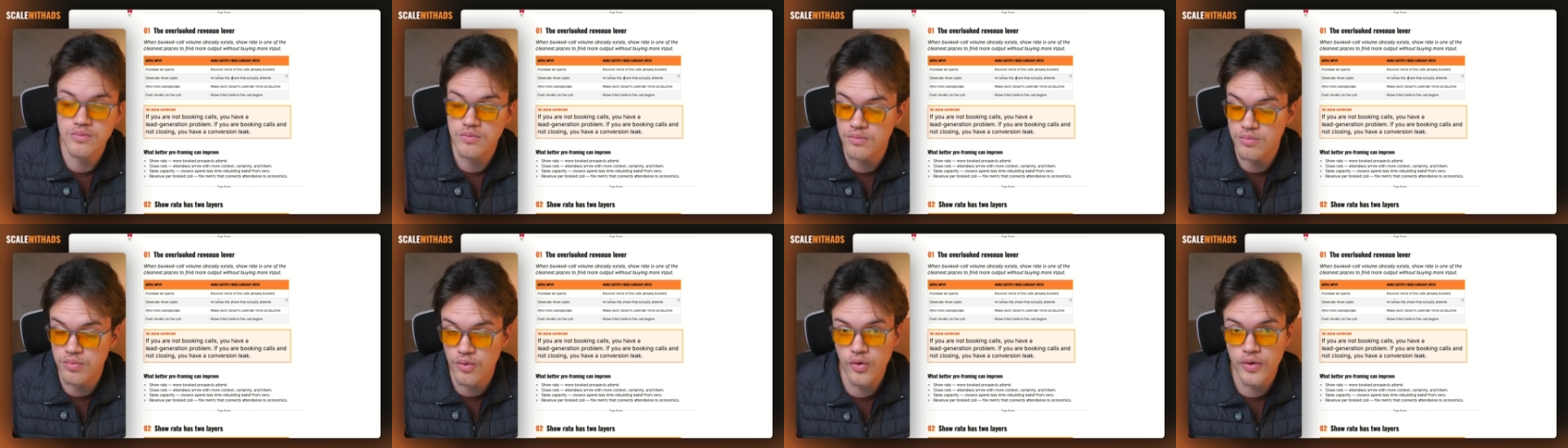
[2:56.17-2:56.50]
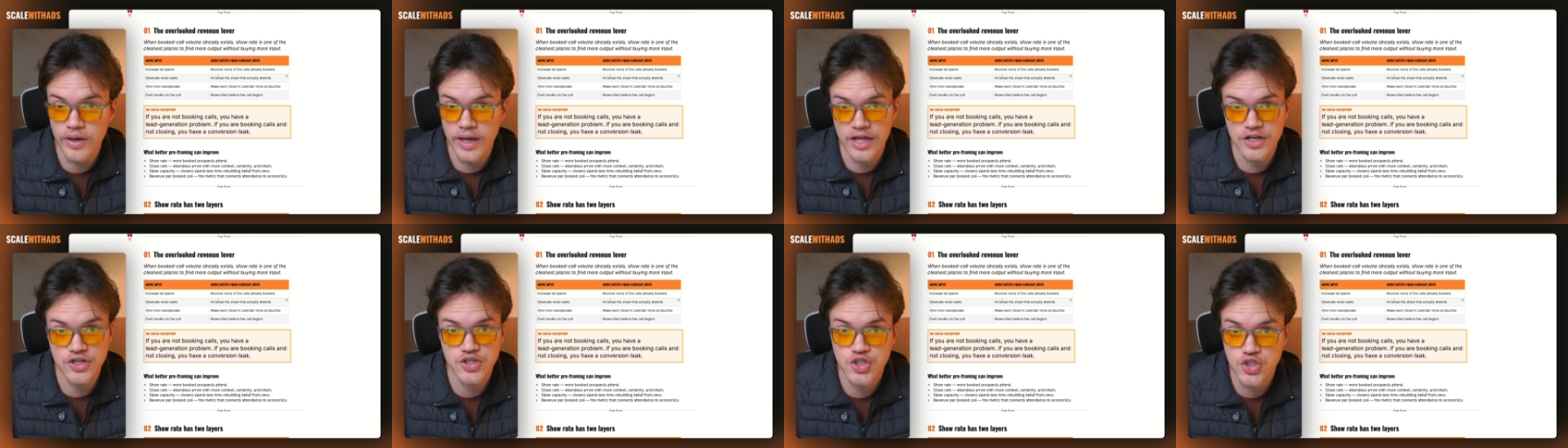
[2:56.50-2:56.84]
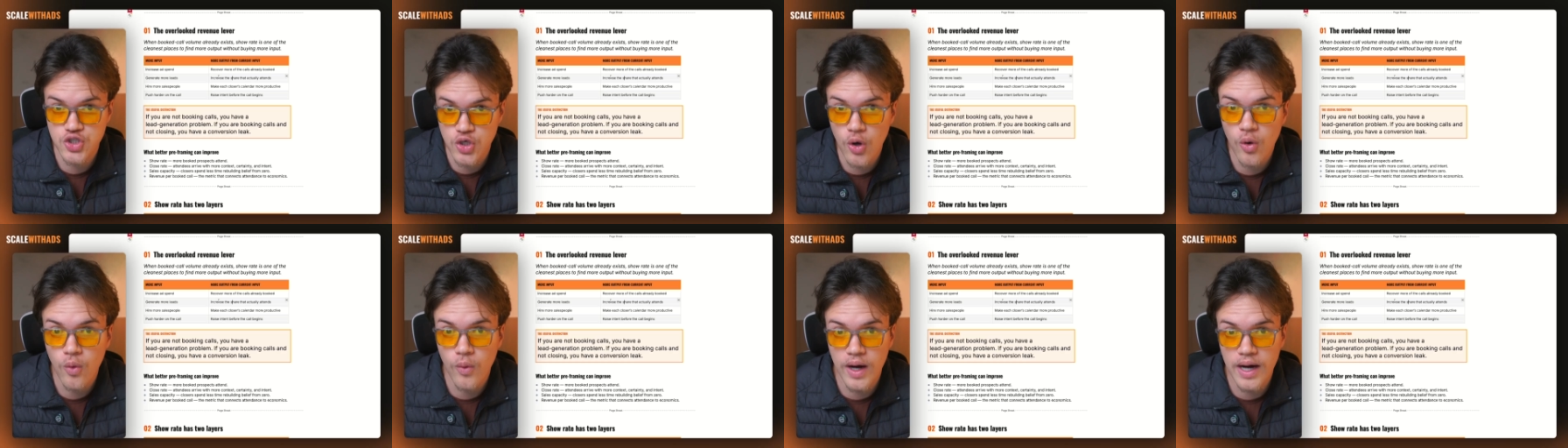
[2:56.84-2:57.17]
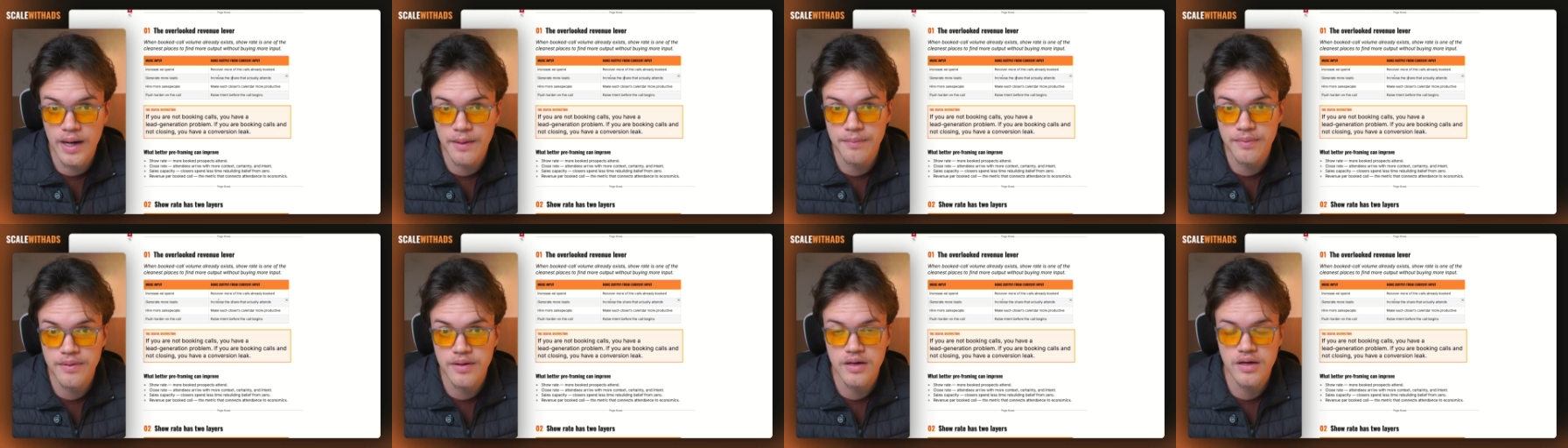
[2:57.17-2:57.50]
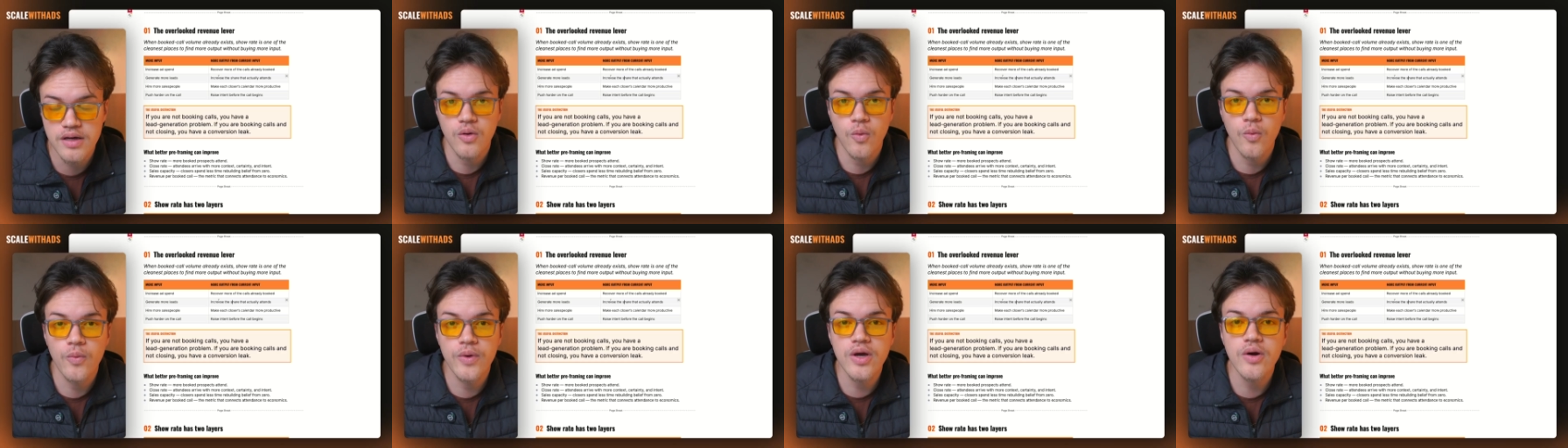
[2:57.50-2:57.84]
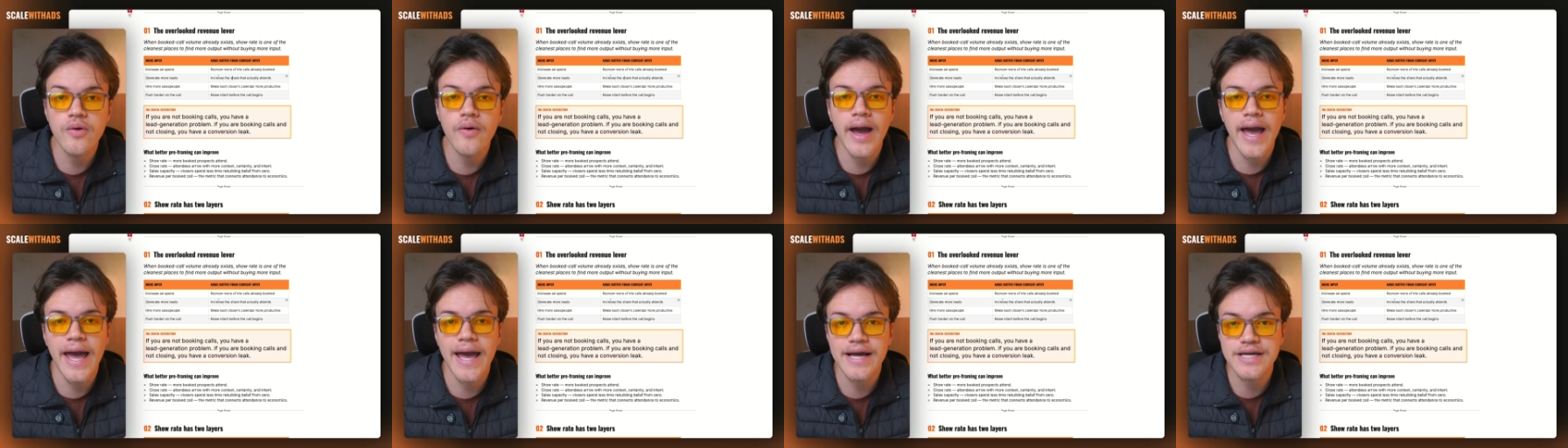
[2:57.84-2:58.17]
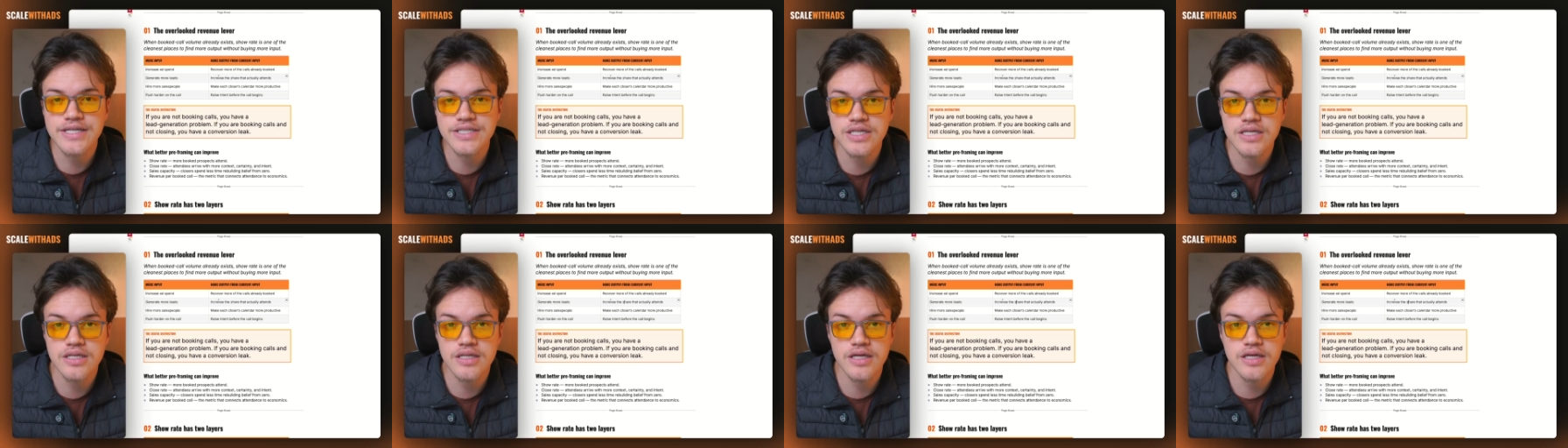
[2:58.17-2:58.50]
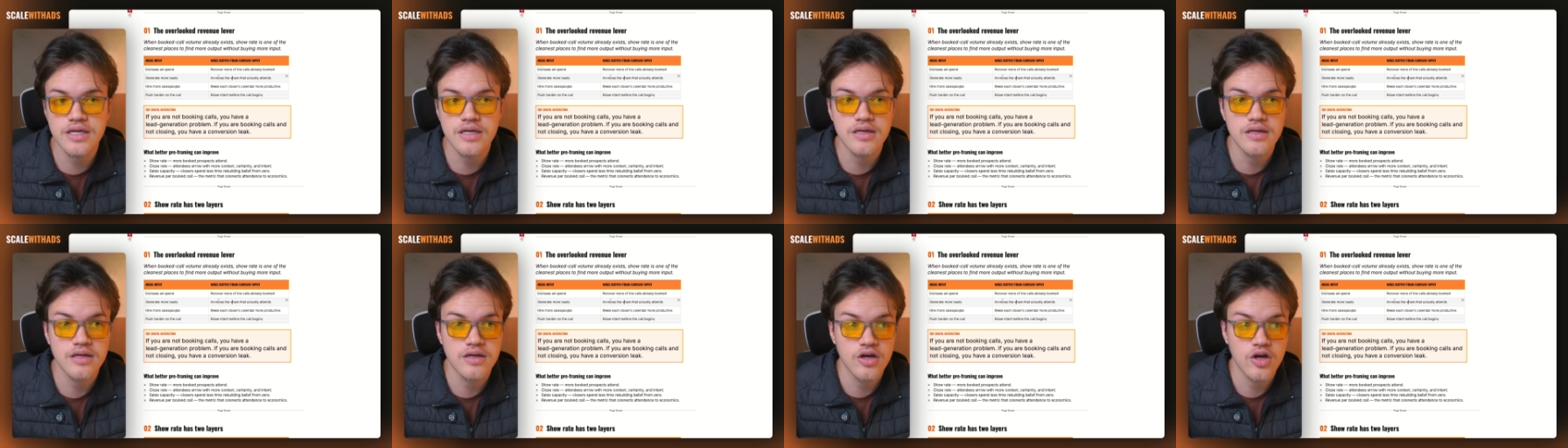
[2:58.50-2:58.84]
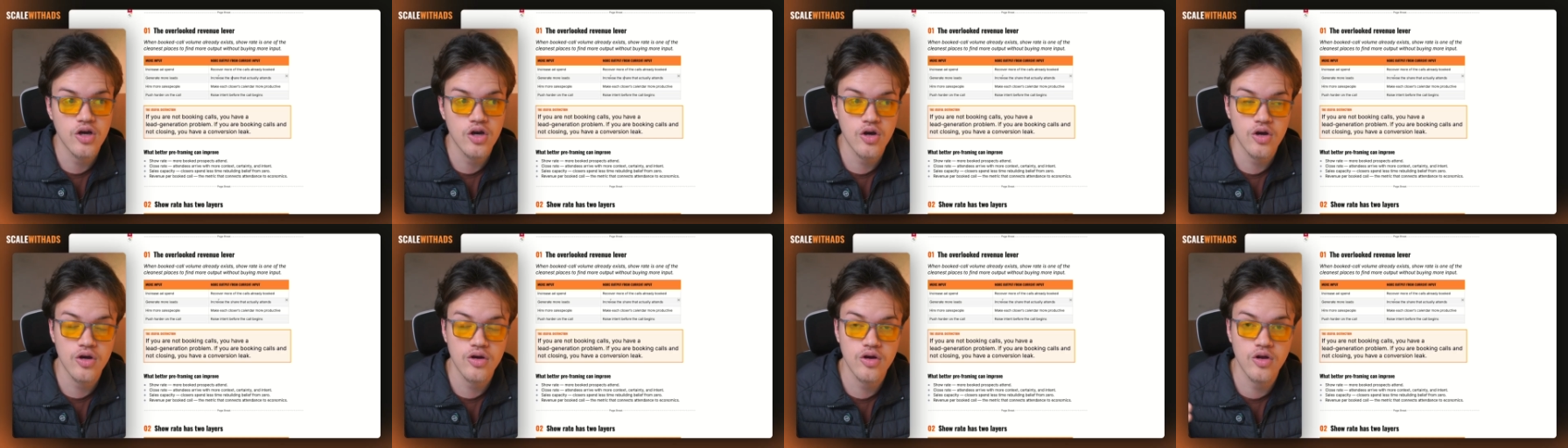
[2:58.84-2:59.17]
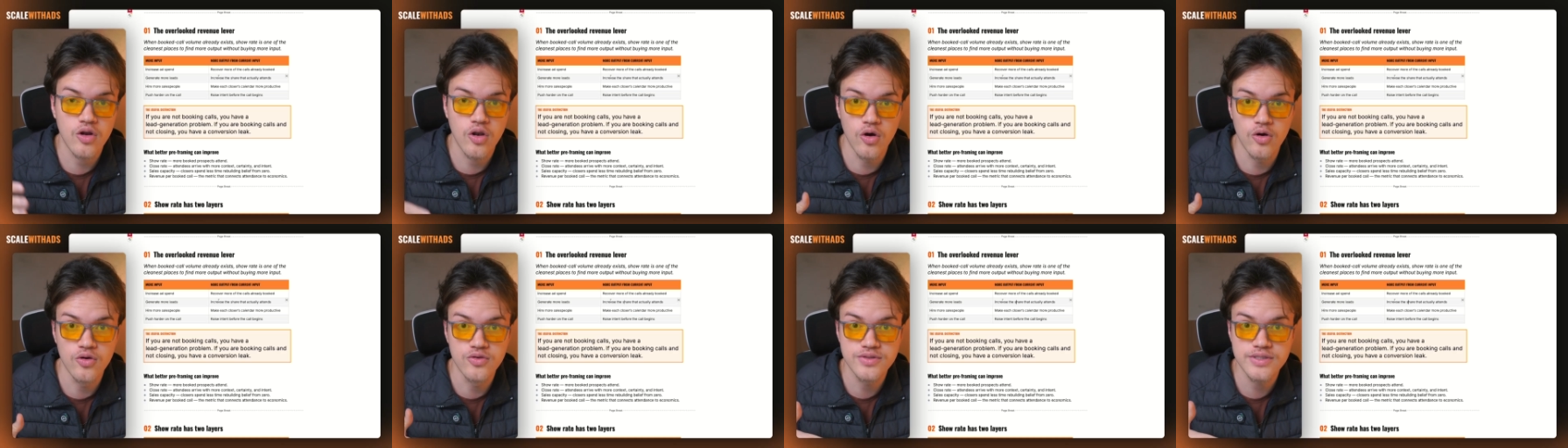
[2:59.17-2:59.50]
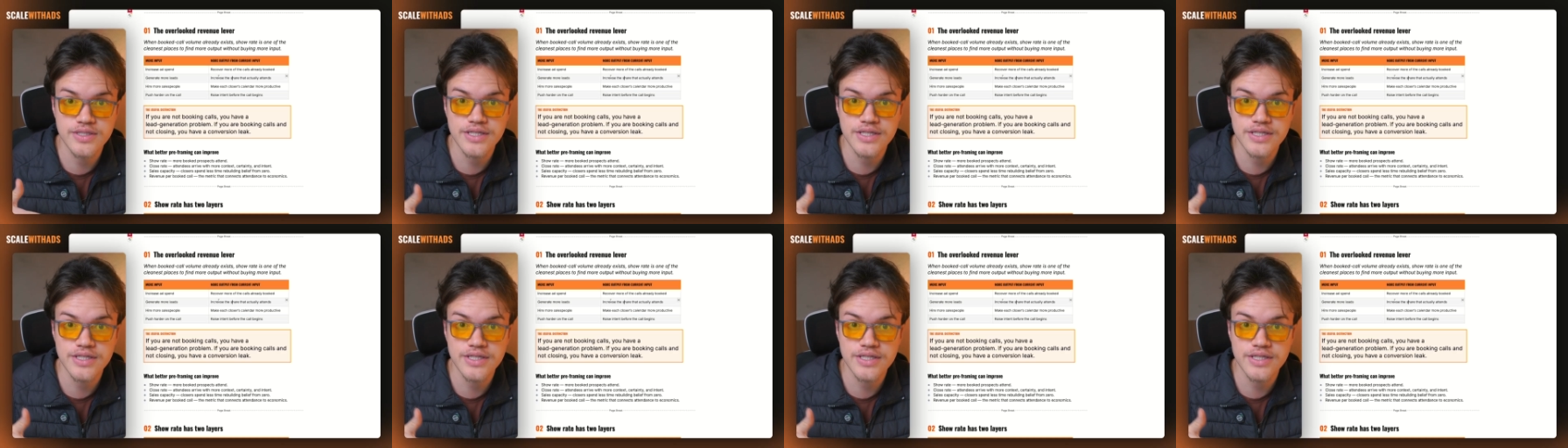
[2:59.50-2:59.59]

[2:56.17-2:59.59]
book and show up will actually close